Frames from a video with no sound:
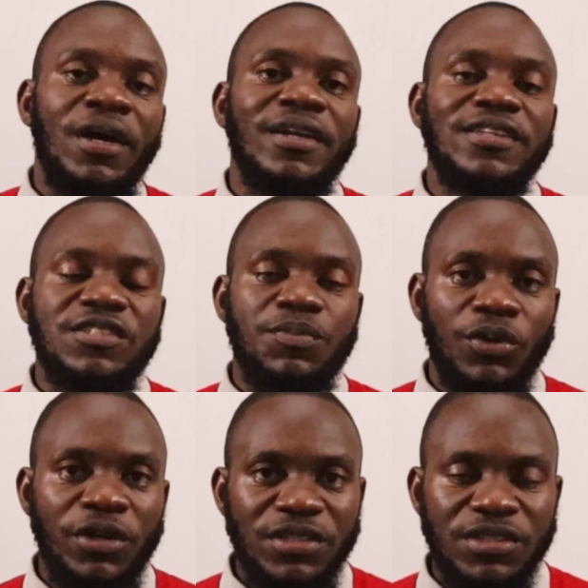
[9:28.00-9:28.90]
And as it
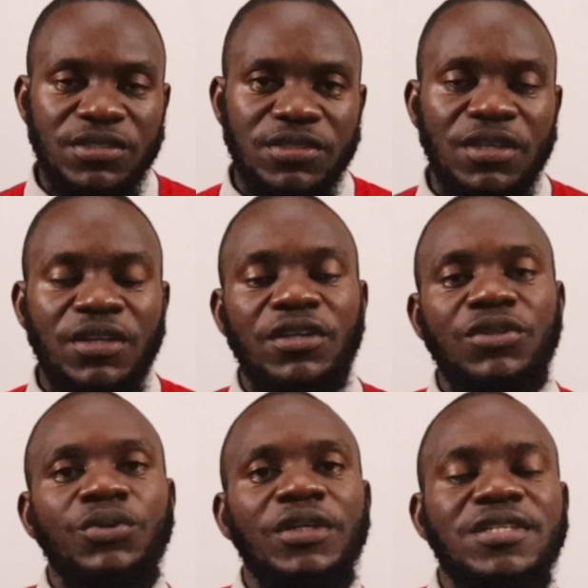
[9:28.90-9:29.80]
progresses,
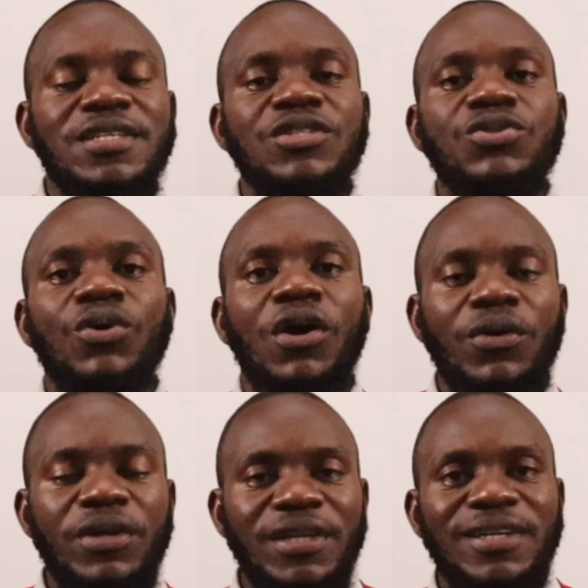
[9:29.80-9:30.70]
you get into
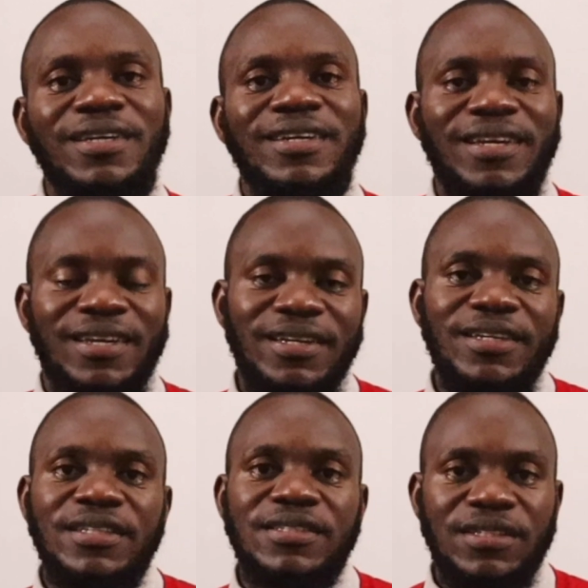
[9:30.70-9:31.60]
chronic
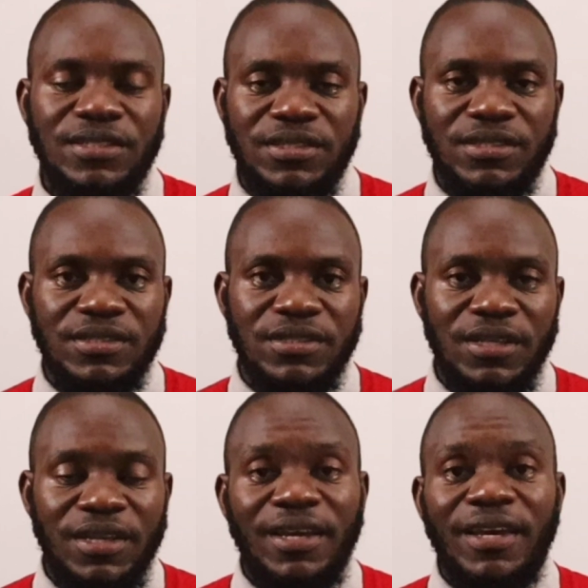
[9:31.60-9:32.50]
kidney disease.
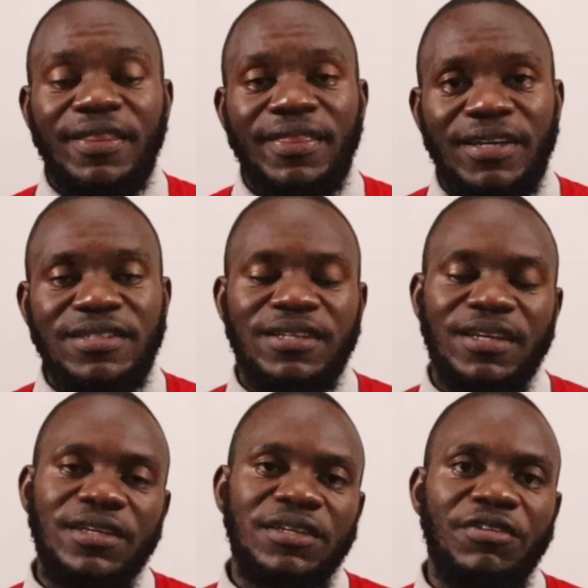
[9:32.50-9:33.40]
And that is a
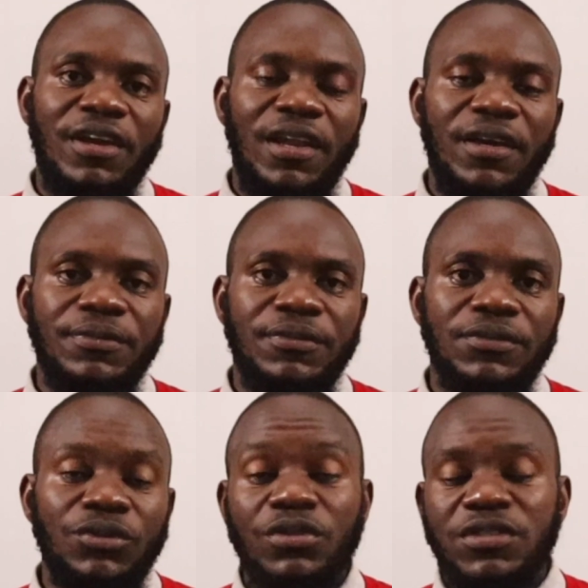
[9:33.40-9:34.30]
kidney failure.
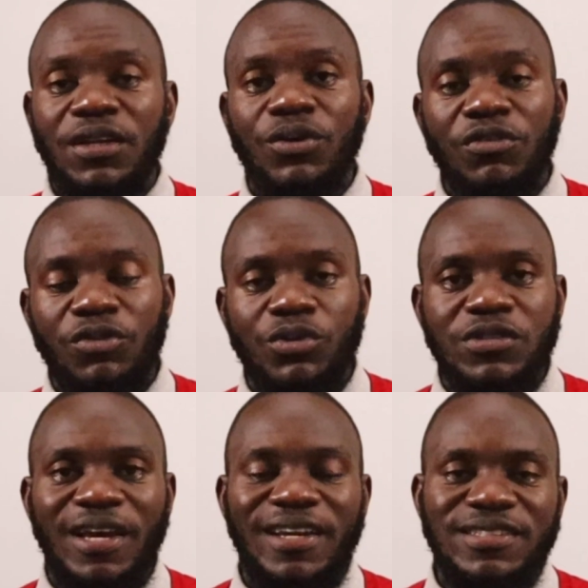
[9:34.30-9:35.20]
So you start going for
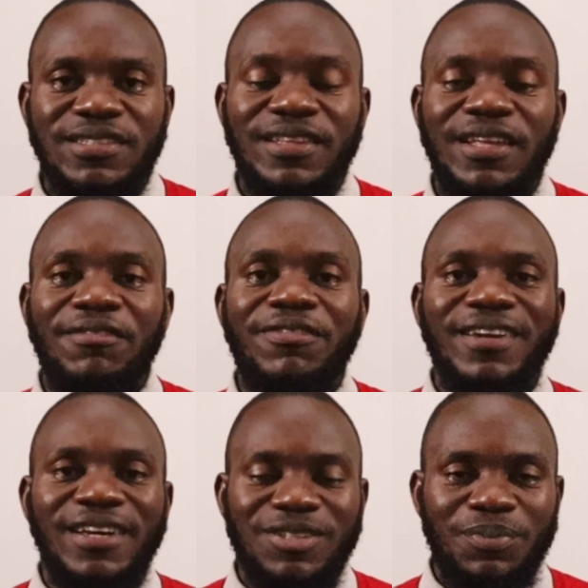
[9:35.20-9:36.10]
those dialysis and they are
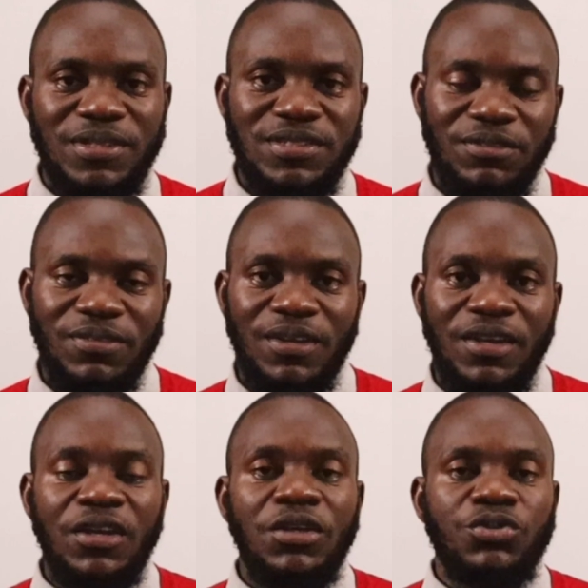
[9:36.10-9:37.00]
very expensive.
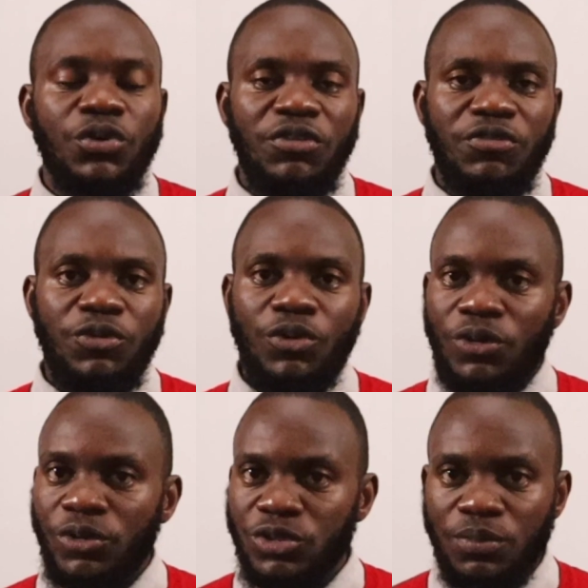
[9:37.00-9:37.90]
So if
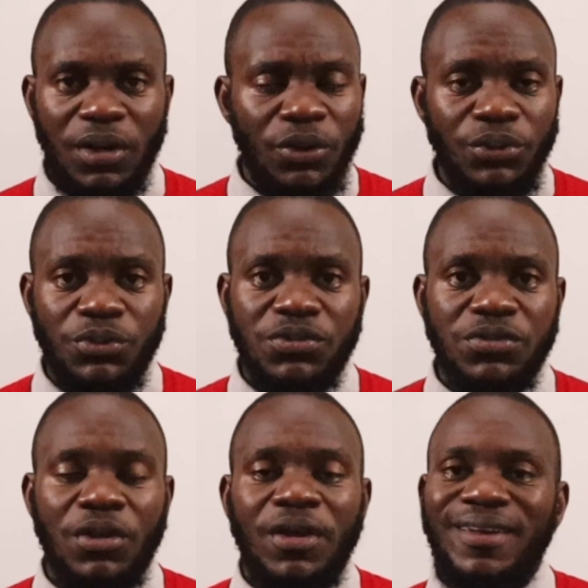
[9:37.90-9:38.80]
you're on tobacco
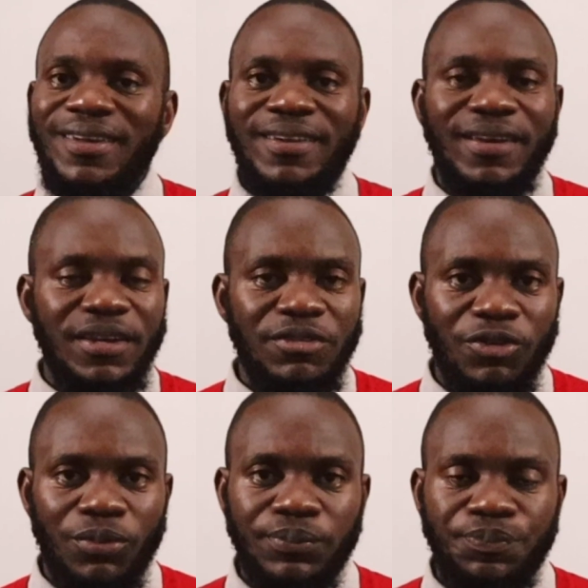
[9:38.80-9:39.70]
use in any
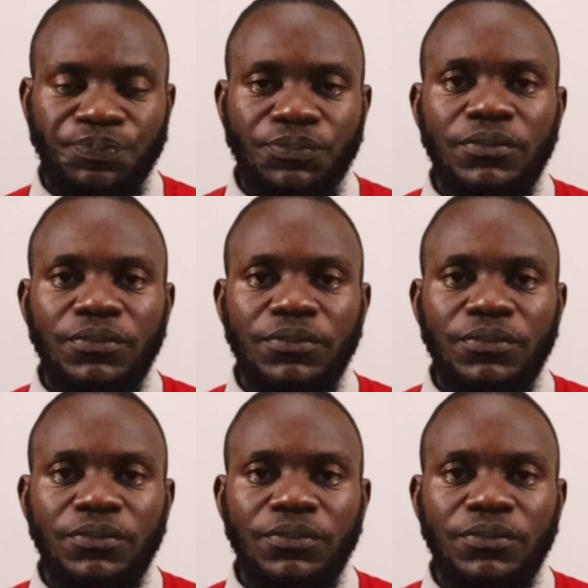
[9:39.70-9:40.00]
form,